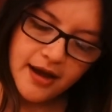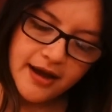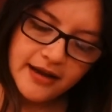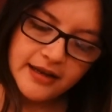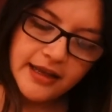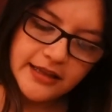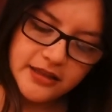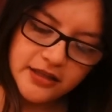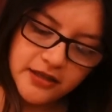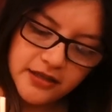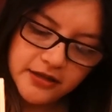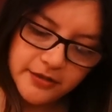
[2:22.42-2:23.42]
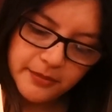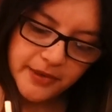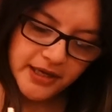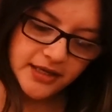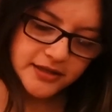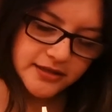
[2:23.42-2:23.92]
I like the
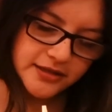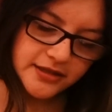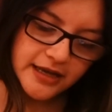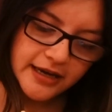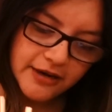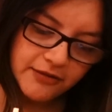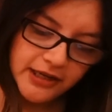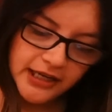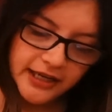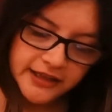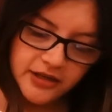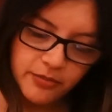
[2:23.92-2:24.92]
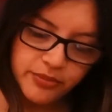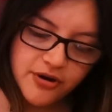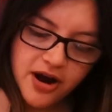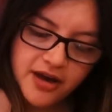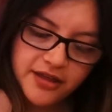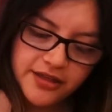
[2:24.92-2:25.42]
meat, and I really like the
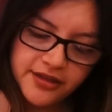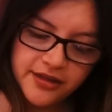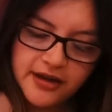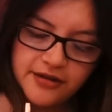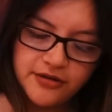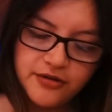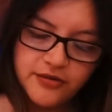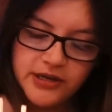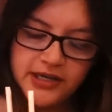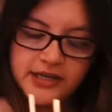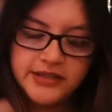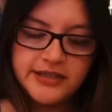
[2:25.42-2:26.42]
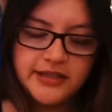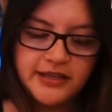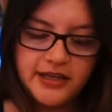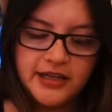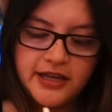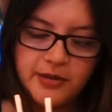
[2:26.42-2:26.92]
broth. I don't know what it is that
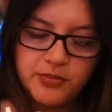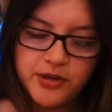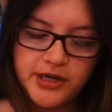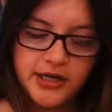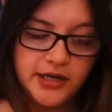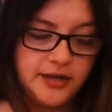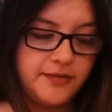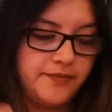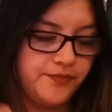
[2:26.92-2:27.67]
they like put in it.